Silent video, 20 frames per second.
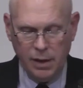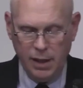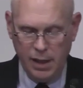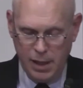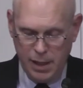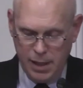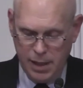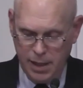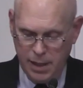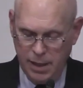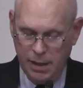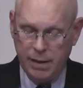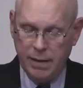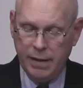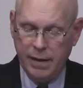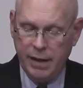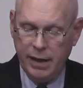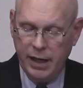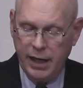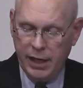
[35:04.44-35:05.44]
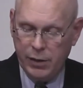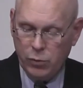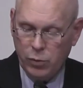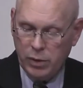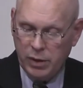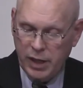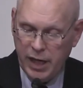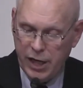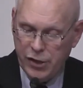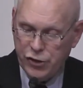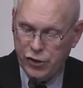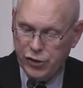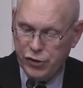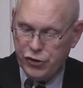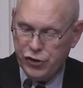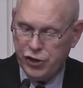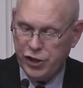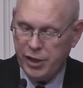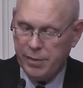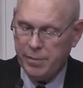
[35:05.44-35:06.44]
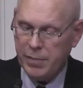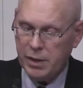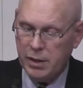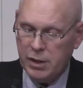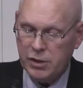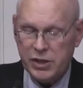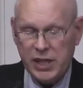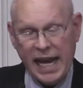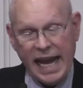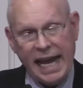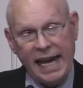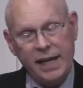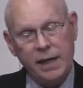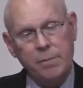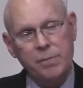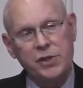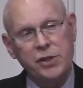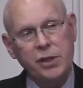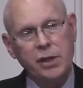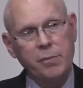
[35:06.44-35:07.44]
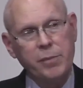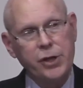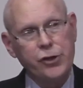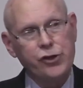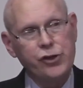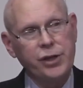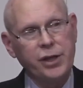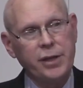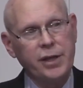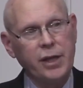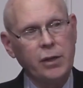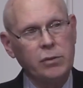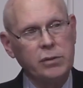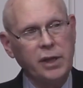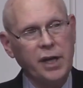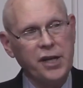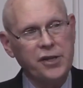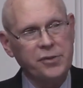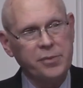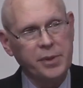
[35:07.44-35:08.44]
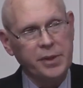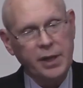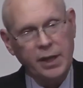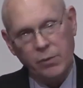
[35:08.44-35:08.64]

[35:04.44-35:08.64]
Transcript: uh, in relationship to Adam's commission in the Old Testament.